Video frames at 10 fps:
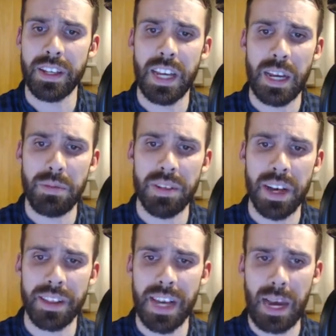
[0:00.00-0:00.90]
Games
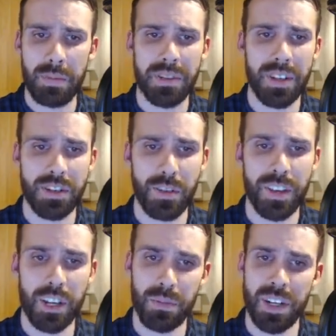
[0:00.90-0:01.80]
and the Absence of the
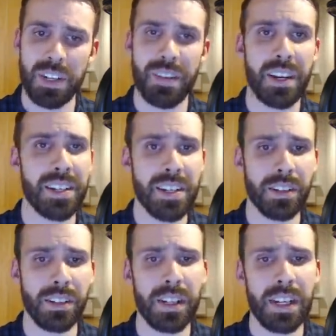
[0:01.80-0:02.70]
Expressive
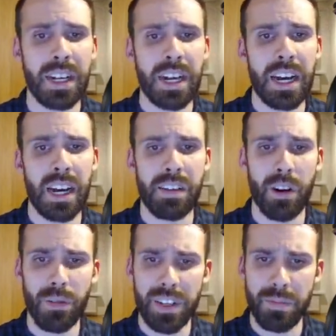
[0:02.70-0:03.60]
Ideal," I have
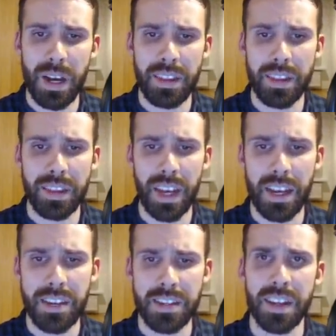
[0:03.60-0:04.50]
already made the
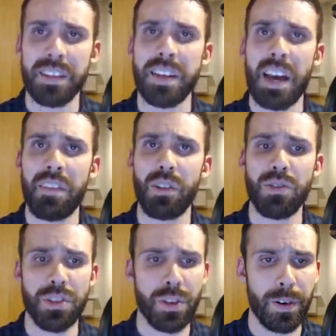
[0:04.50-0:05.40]
case that the
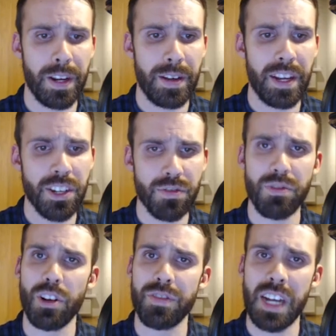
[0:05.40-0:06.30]
evolutionary
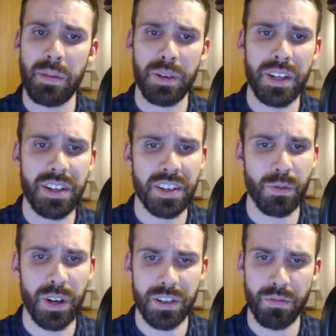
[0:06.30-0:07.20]
history of Japanese and
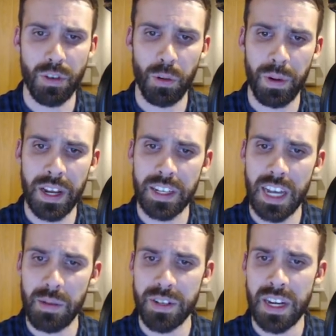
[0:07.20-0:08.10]
Western role-playing
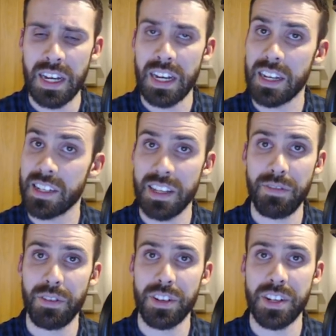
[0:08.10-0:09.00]
games has
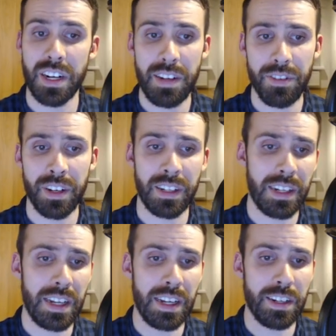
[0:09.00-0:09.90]
differed
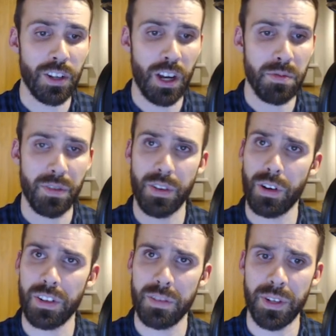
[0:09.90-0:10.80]
significantly in terms of their
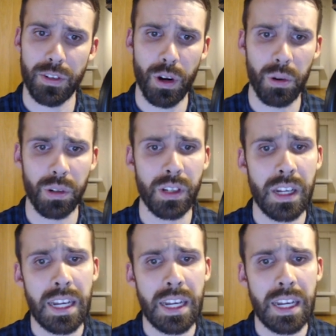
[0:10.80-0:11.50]
ultimate goal.